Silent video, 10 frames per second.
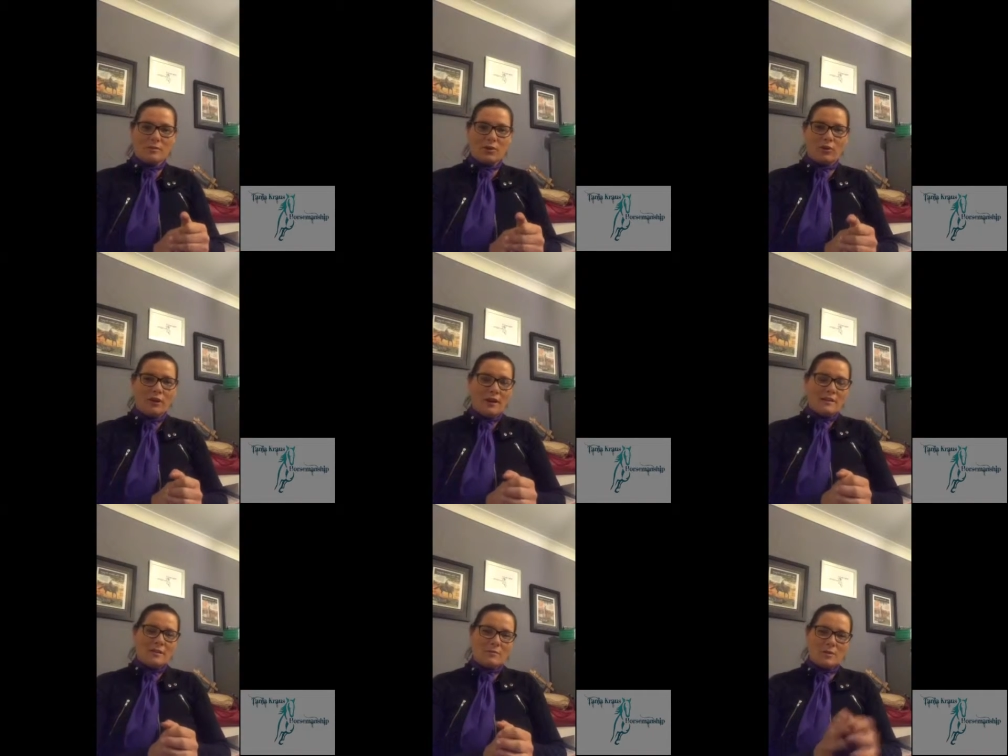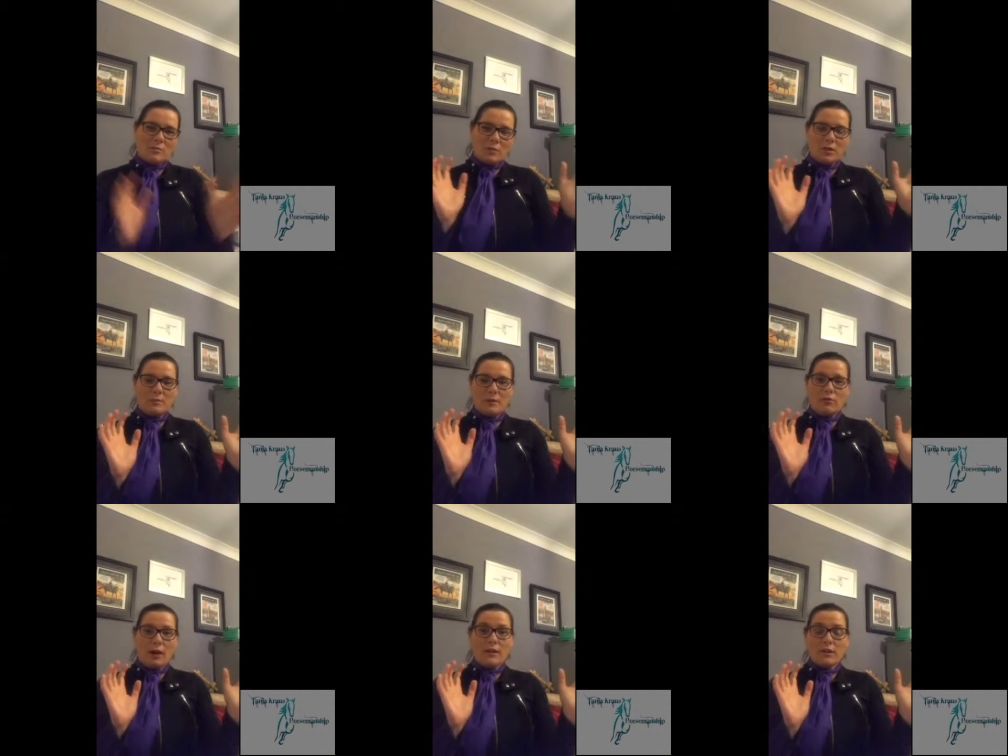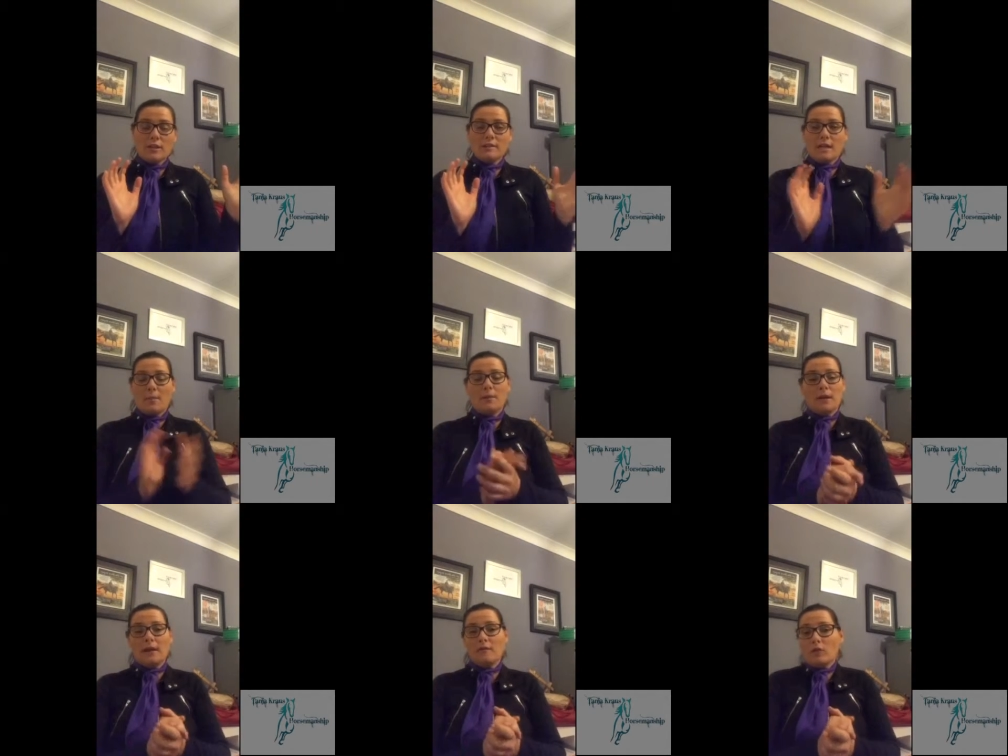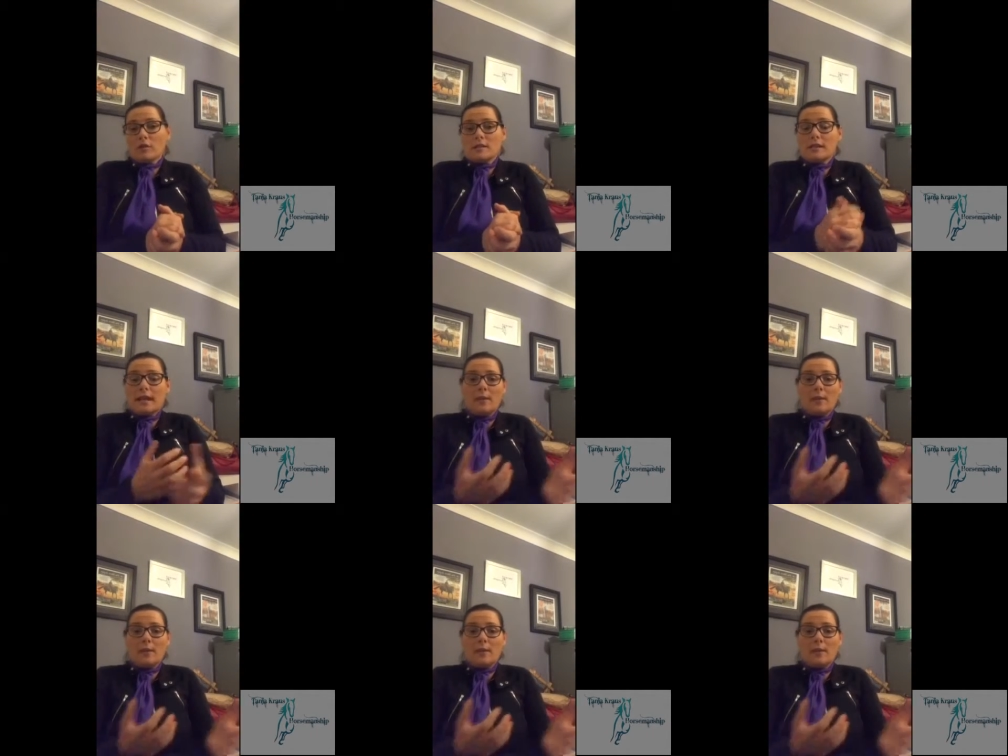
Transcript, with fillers: So sometimes really big great things happen, and adversity